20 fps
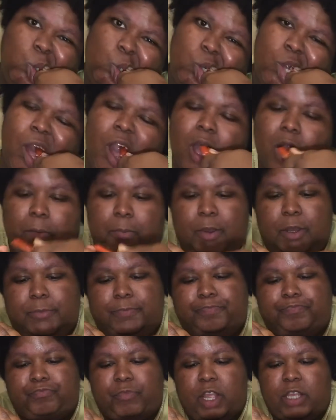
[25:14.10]
oh come
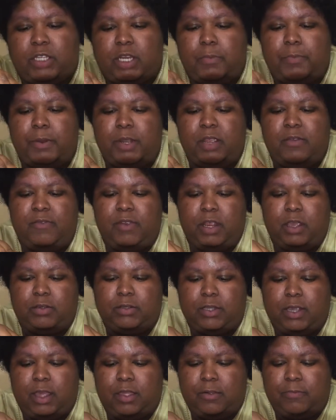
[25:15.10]
on, I started putting videos
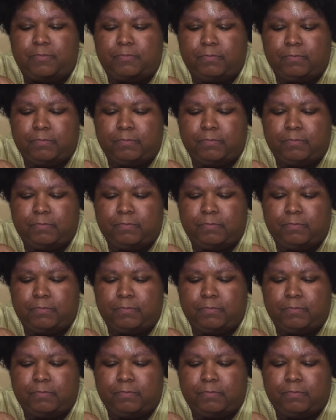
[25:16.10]
together,